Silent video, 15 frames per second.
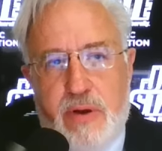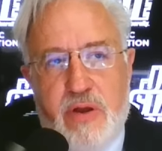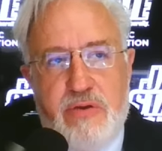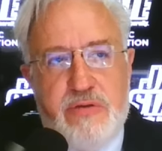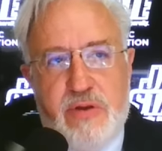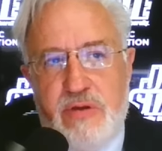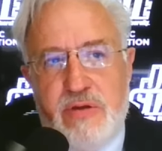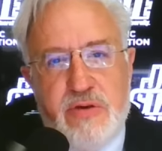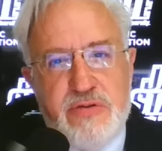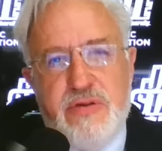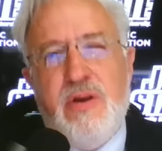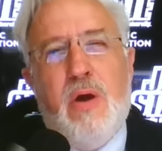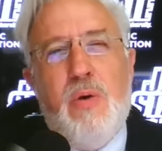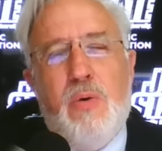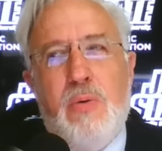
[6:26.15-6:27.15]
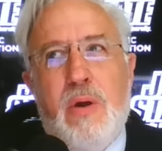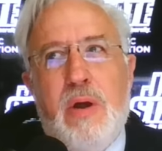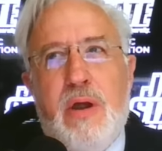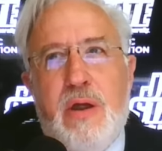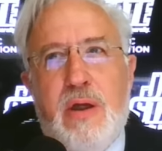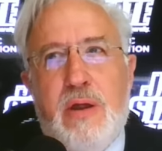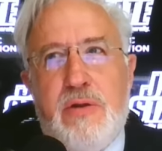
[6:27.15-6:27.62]
Because there's no
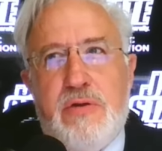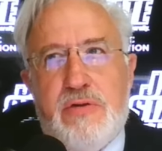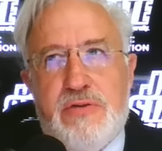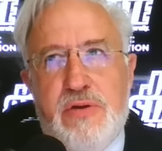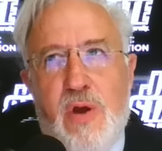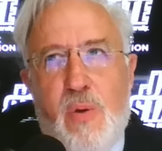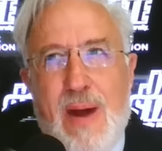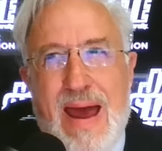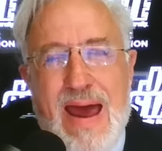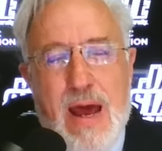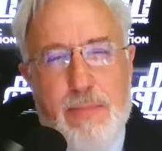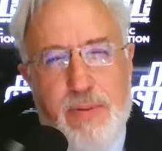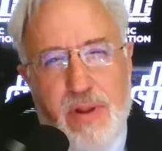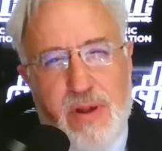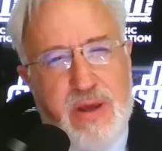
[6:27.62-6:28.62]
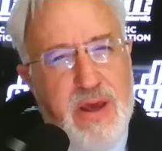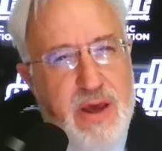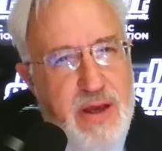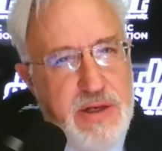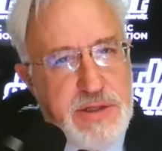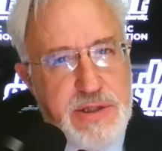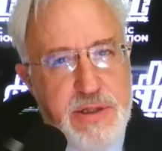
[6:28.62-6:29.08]

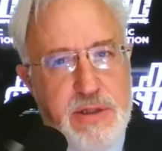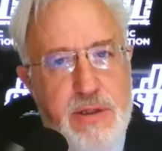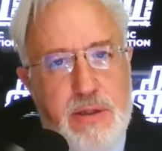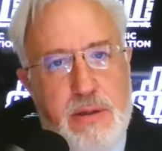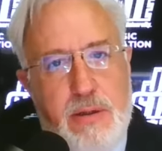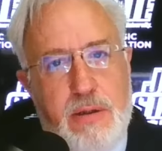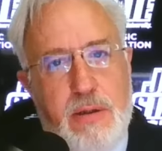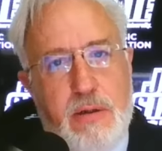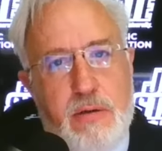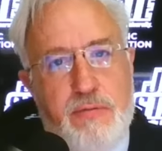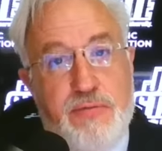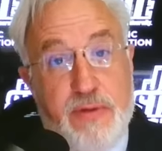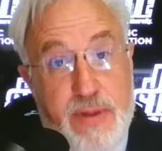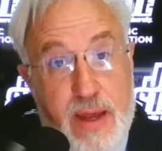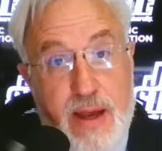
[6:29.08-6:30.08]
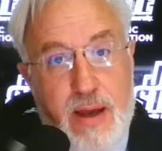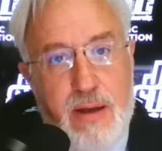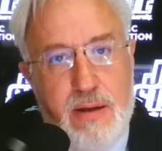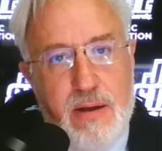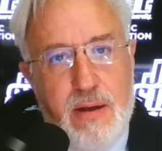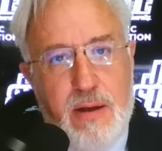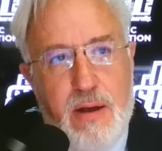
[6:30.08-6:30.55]
application for
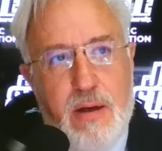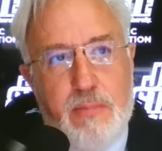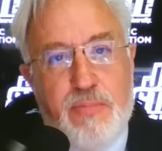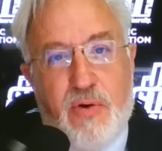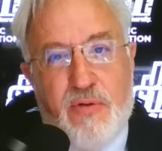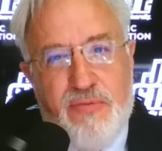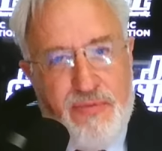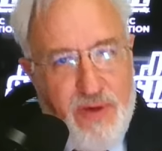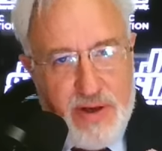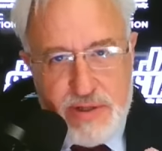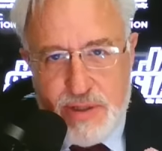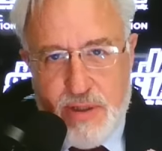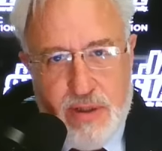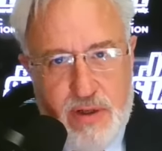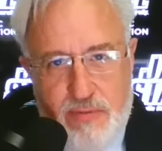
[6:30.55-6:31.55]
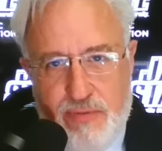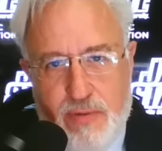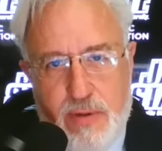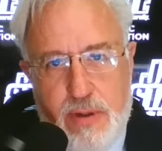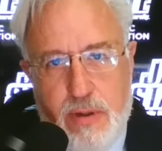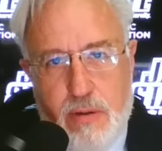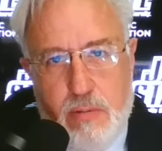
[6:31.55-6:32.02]
that professionally
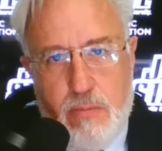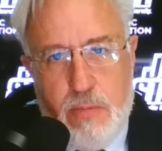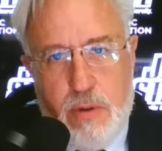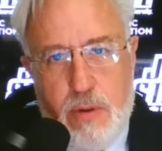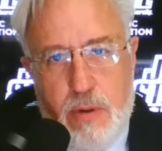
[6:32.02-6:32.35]
for him.